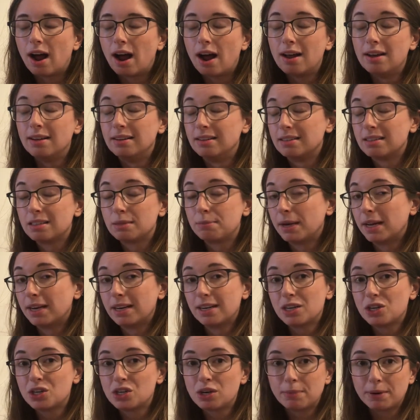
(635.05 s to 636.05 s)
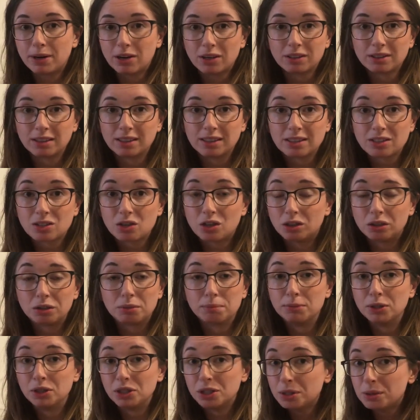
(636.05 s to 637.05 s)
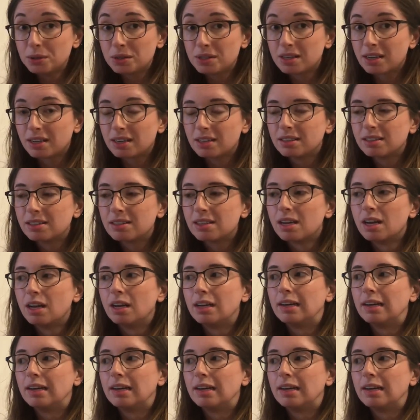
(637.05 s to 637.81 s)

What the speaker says: in Spanish apparently it's called medusas,